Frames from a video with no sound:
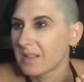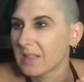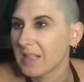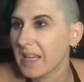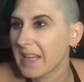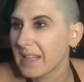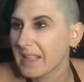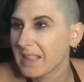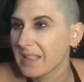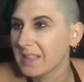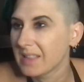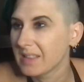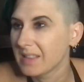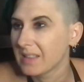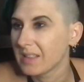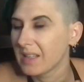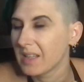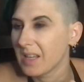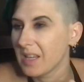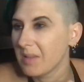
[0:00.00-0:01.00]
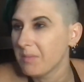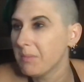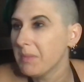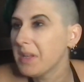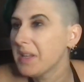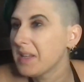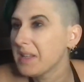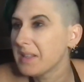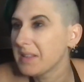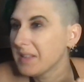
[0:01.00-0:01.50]
like a
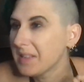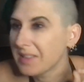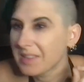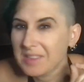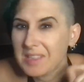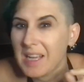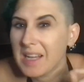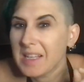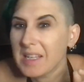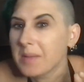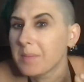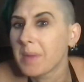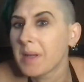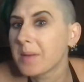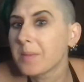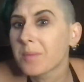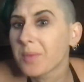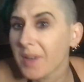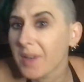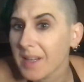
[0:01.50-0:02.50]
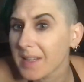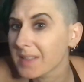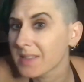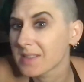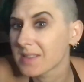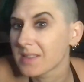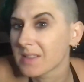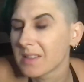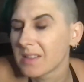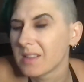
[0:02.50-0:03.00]
million little tiny
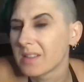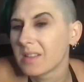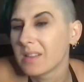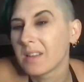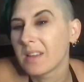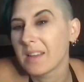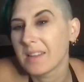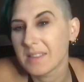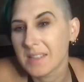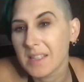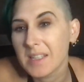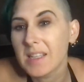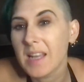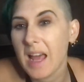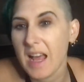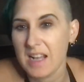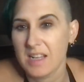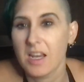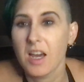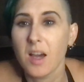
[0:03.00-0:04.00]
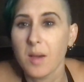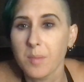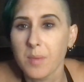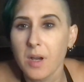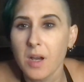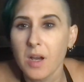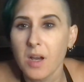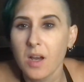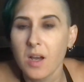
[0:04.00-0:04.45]
pinpricks, did add up